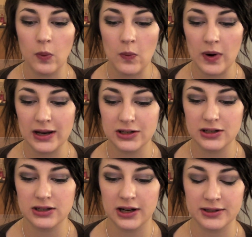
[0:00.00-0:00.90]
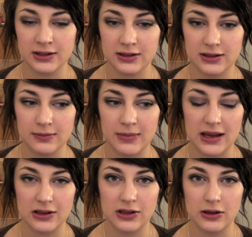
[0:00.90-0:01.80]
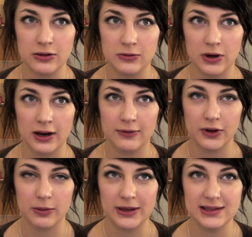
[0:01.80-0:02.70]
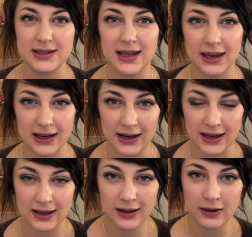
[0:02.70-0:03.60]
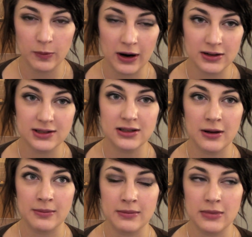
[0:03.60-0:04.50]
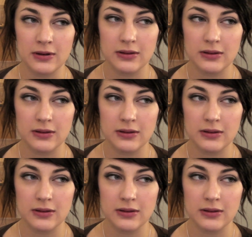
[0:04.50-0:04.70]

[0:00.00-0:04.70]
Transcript: which doesn't make you kind of look a bit sickly, whereas some